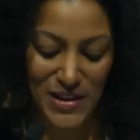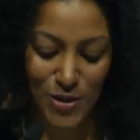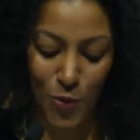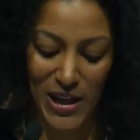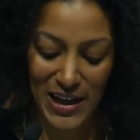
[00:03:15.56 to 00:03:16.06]

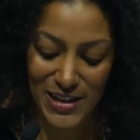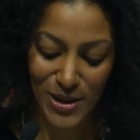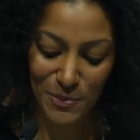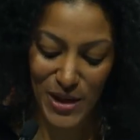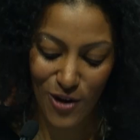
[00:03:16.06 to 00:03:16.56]
this week
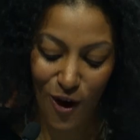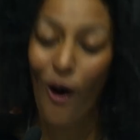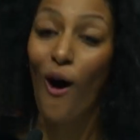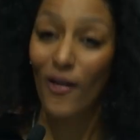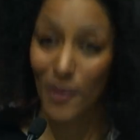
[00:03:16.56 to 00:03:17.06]
has been
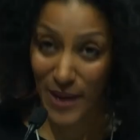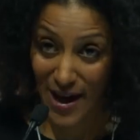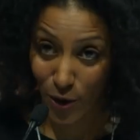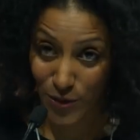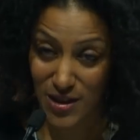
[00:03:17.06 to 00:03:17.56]
all
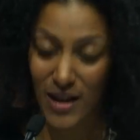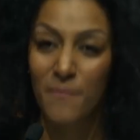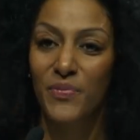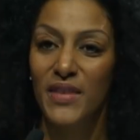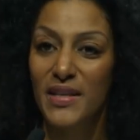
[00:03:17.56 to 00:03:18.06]
about
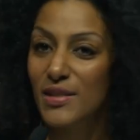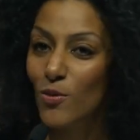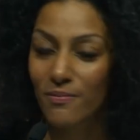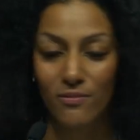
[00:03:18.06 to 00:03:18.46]
this.